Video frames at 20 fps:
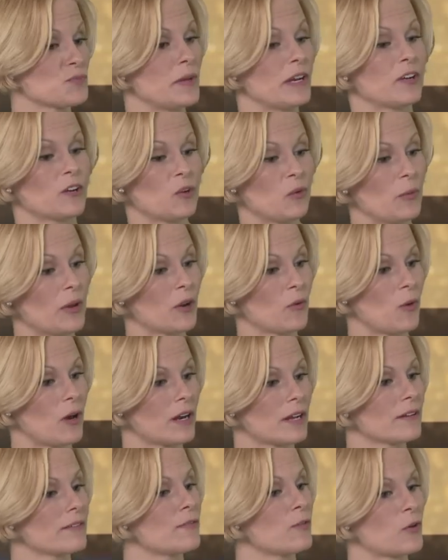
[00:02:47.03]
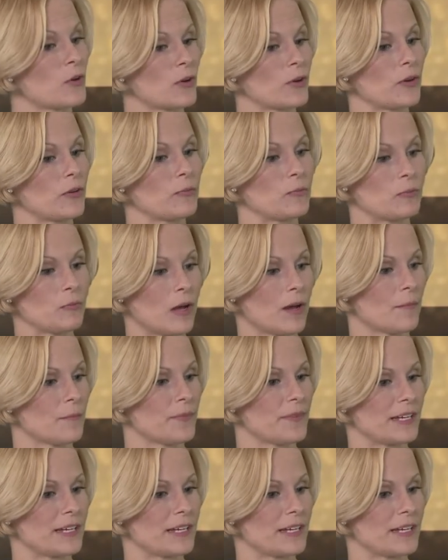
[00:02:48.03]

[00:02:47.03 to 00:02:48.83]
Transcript: medical marijuana for um,